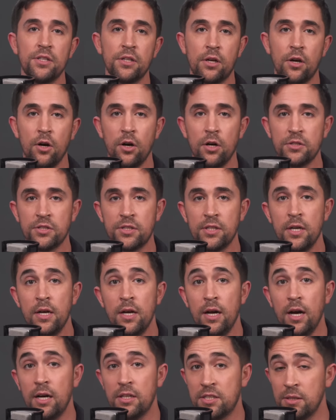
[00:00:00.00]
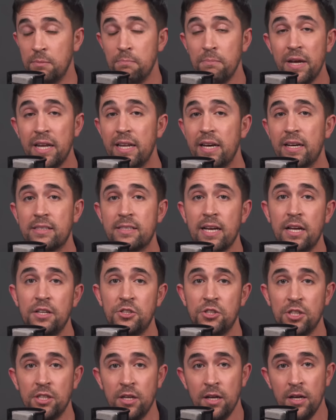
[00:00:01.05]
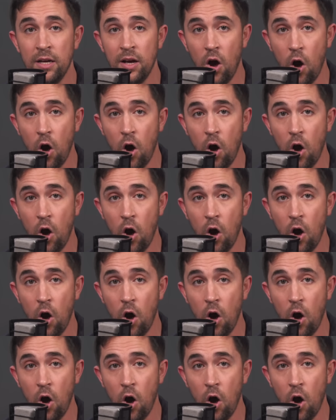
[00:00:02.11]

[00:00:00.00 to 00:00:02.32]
It caused some media attention